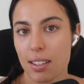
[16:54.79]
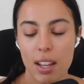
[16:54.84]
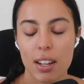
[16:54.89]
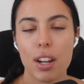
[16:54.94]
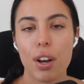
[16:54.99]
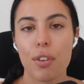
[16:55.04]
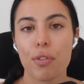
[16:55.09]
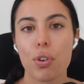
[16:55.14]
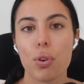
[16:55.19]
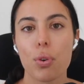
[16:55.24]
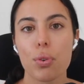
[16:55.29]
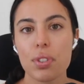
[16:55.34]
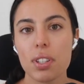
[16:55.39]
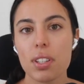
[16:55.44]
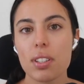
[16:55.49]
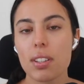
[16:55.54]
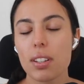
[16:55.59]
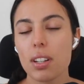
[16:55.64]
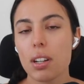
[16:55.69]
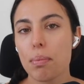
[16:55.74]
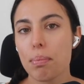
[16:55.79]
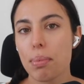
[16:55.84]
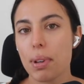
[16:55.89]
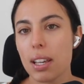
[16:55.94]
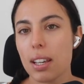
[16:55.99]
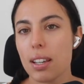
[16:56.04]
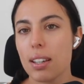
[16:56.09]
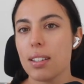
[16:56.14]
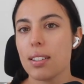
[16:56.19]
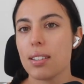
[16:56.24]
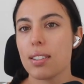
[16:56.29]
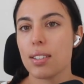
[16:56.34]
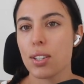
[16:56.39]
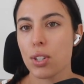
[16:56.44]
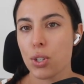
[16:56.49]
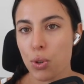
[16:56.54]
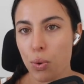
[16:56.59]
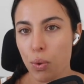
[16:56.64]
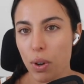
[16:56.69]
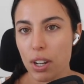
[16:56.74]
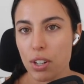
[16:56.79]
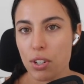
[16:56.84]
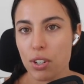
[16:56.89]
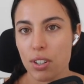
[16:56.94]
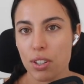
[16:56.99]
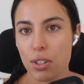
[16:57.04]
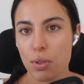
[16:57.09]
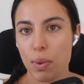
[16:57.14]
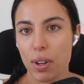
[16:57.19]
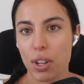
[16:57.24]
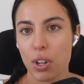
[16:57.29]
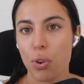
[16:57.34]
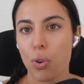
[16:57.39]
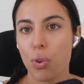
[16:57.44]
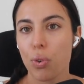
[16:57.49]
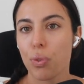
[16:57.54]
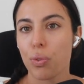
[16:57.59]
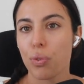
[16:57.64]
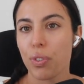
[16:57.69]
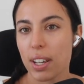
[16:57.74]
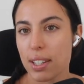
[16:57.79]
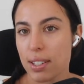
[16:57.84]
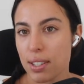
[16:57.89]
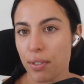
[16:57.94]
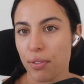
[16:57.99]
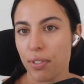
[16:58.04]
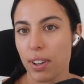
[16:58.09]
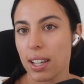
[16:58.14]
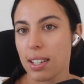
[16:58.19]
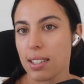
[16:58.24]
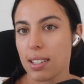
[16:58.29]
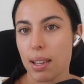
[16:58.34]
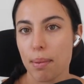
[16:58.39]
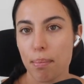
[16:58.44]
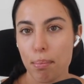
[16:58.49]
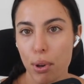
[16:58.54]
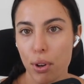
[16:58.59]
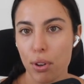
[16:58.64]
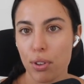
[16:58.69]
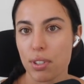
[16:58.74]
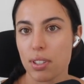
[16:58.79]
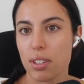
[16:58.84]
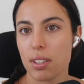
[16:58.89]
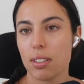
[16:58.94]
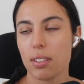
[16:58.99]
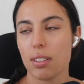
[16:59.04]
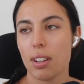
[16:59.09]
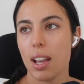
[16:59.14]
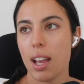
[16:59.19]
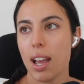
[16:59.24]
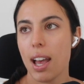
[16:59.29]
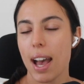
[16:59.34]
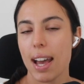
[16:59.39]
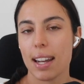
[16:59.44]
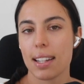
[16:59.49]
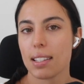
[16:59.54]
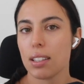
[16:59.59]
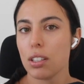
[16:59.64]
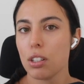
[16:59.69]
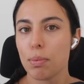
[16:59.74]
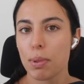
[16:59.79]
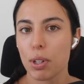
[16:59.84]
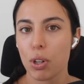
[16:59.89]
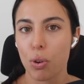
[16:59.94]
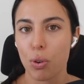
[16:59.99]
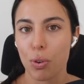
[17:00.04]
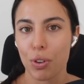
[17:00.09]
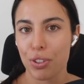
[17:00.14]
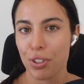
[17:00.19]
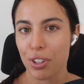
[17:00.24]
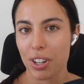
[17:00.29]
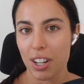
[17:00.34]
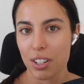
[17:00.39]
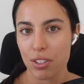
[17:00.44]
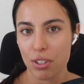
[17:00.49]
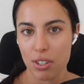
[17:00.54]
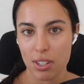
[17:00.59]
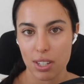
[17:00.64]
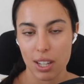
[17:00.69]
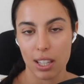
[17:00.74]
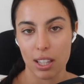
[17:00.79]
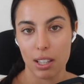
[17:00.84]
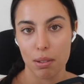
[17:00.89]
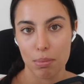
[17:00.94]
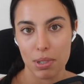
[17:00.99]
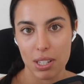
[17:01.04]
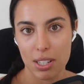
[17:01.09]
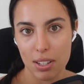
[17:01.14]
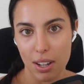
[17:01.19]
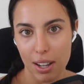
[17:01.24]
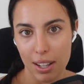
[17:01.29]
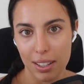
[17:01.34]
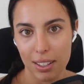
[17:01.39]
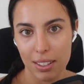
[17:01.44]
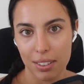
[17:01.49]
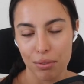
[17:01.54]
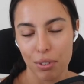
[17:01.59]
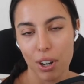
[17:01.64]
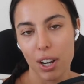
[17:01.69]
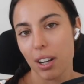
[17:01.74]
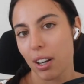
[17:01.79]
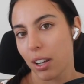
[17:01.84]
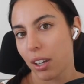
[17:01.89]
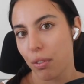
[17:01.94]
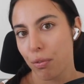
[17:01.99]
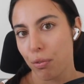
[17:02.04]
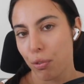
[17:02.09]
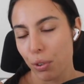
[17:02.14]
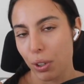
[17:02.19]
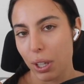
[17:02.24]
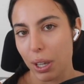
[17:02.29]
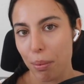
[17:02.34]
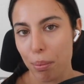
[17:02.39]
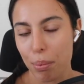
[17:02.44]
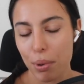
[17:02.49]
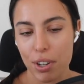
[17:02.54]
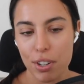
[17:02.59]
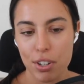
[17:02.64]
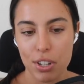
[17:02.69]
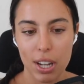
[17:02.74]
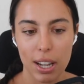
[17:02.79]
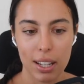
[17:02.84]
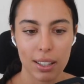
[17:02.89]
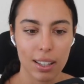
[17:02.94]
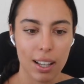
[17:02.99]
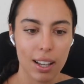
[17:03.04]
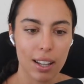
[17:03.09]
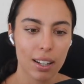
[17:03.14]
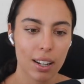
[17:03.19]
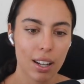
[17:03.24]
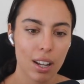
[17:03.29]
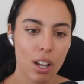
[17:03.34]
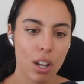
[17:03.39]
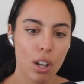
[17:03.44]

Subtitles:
Now, of course, there's going to be situations where you're face to face in person and it's a little bit awkward. You can't just stand there and be silent, right? I can fully appreciate that.